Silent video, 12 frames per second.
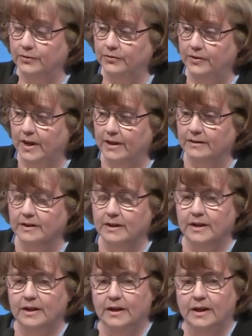was set,
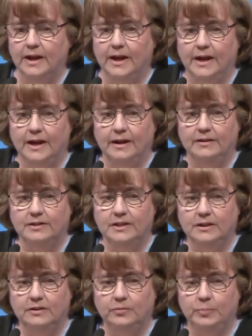and
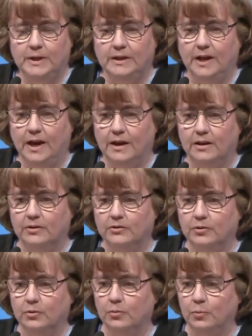he is being
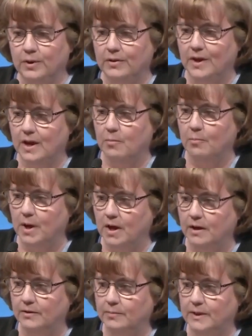held without
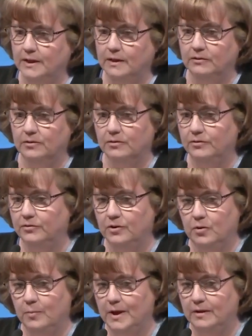bond, meaning there is
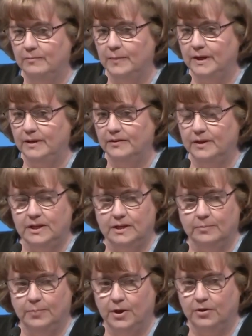no amount of money that he
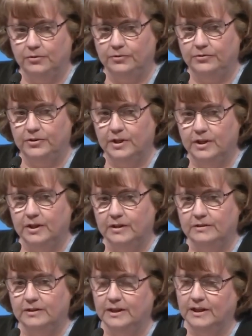can post
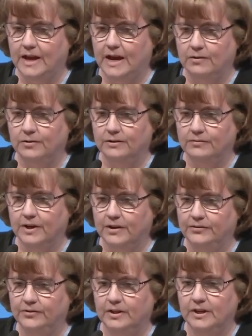to get out of
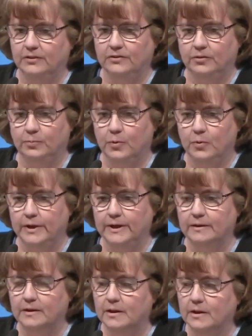custody at this
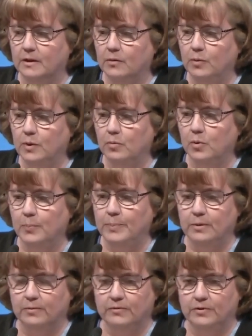point. We will
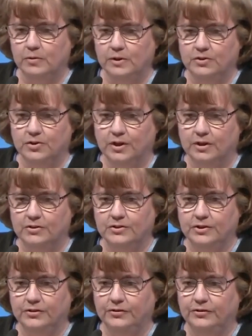be reviewing
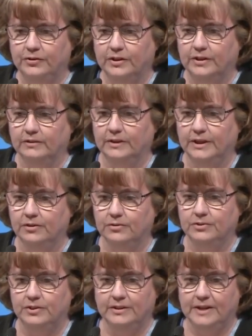charges uh,
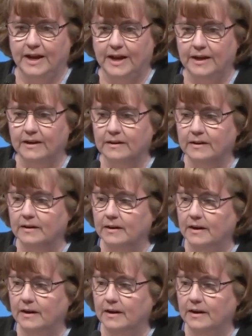later today